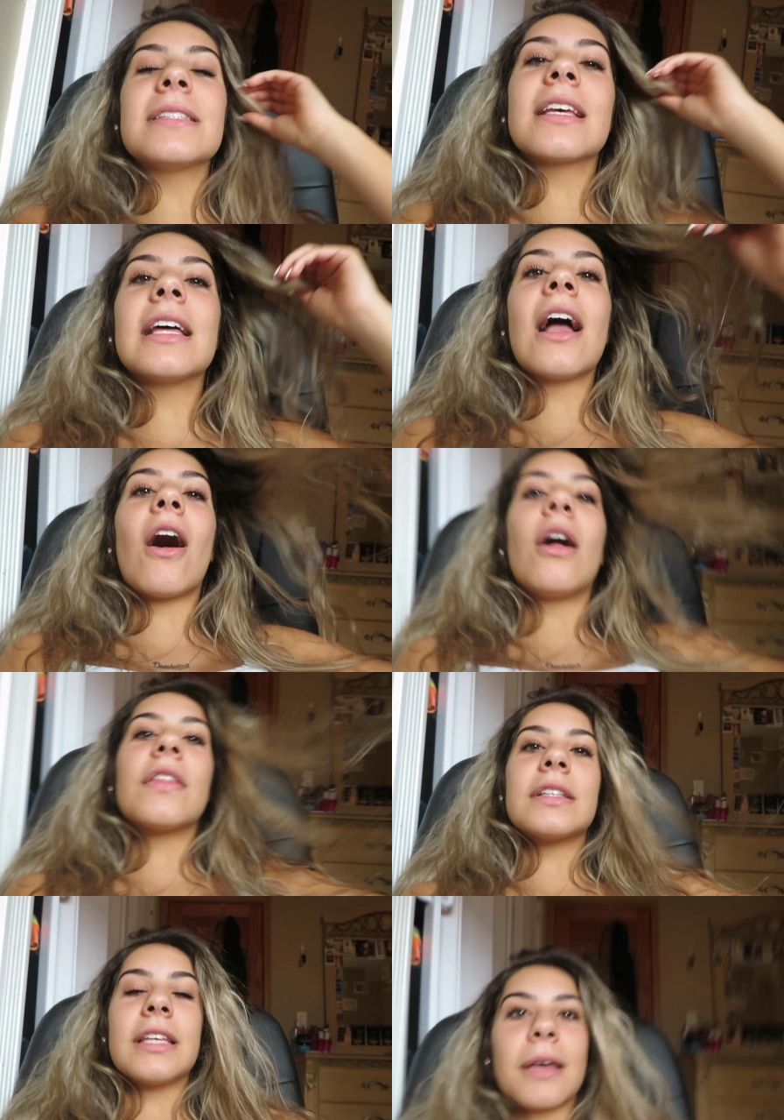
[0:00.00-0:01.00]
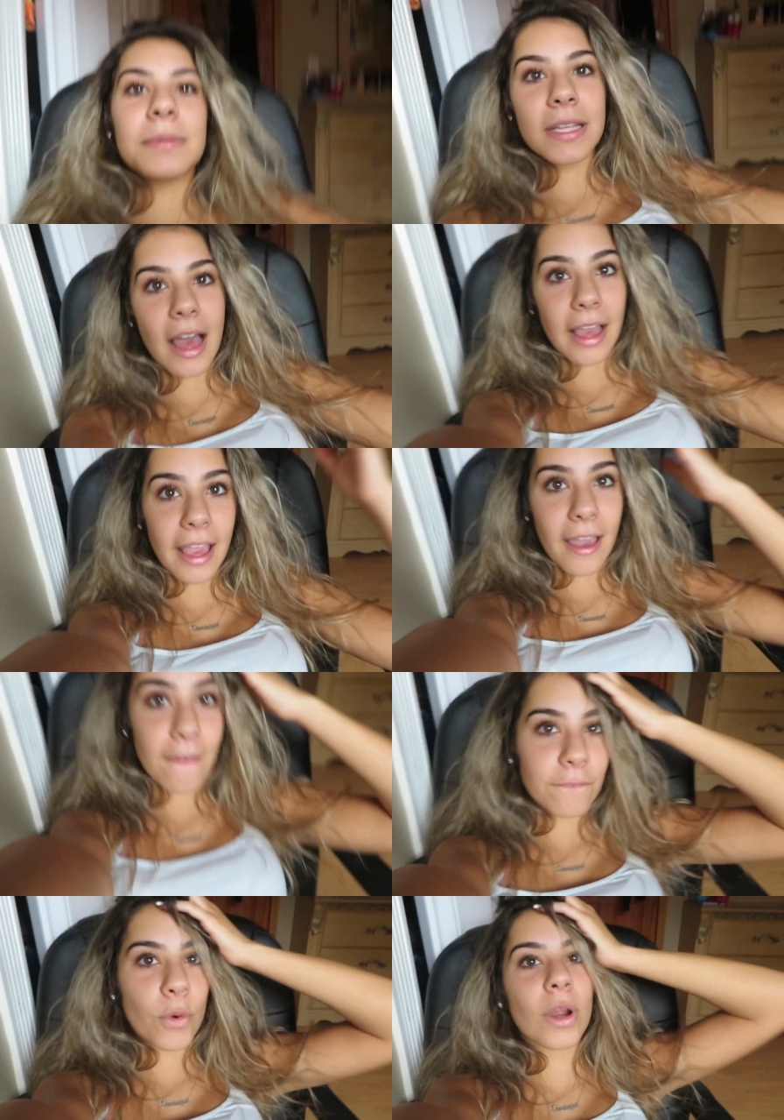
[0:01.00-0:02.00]
basically all the tips I
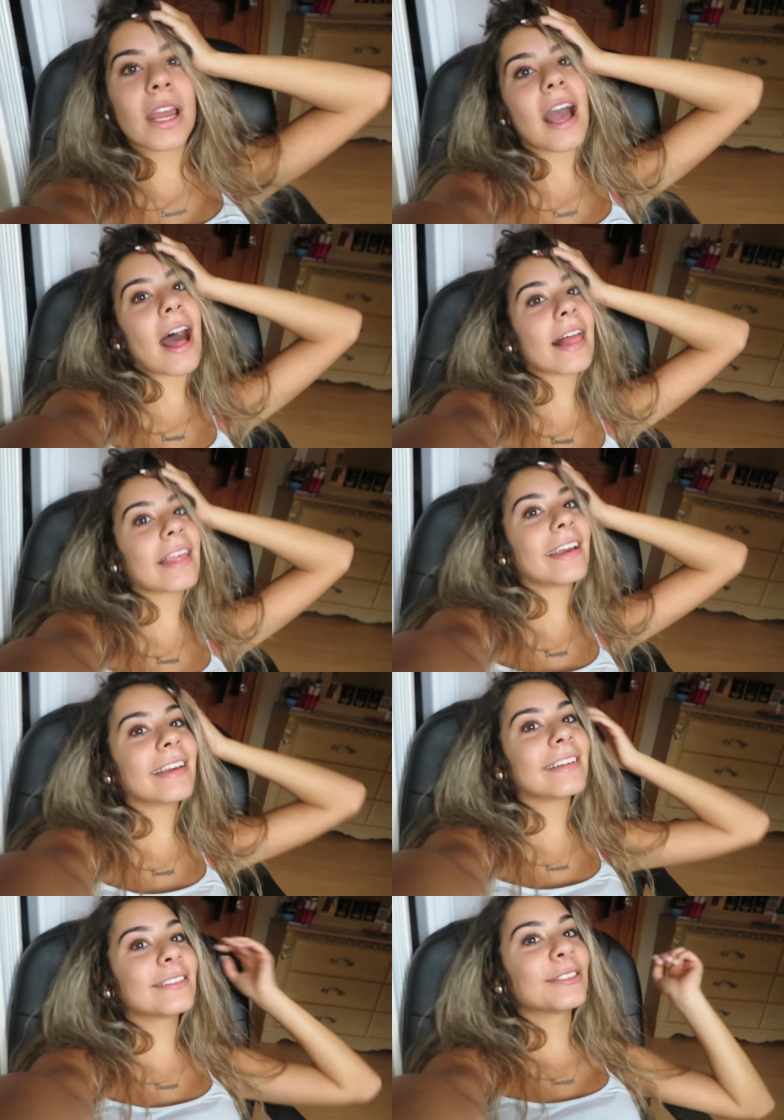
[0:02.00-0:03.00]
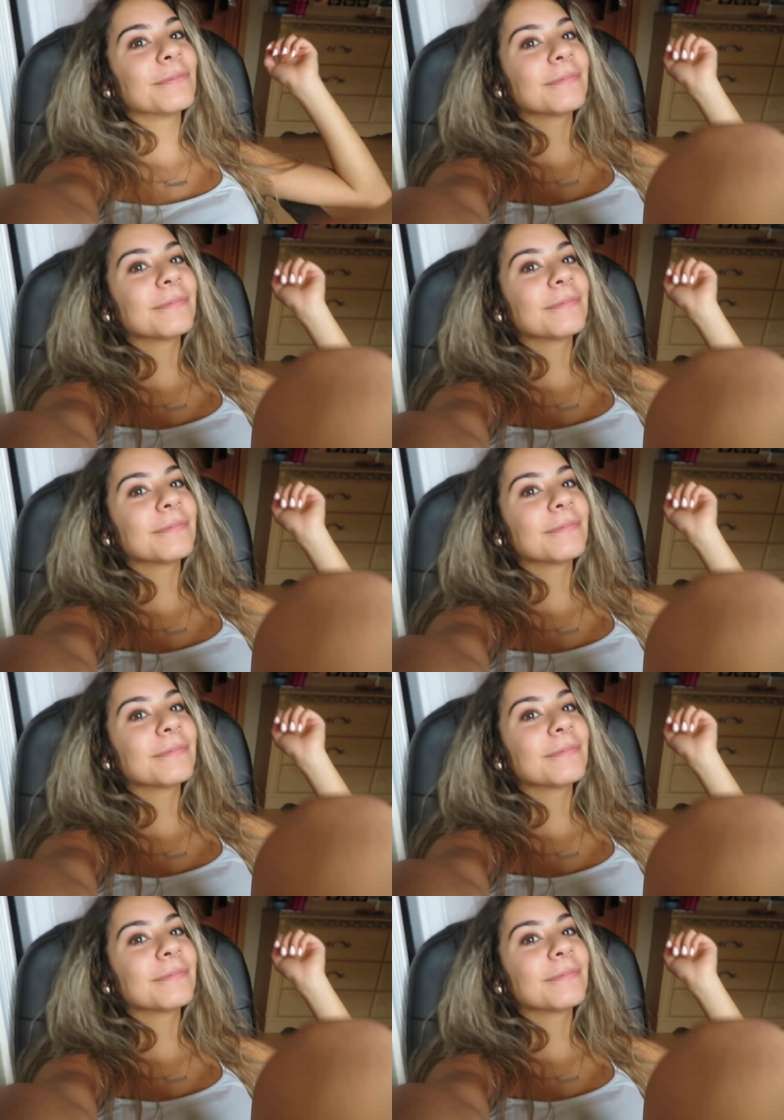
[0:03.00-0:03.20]
have for college.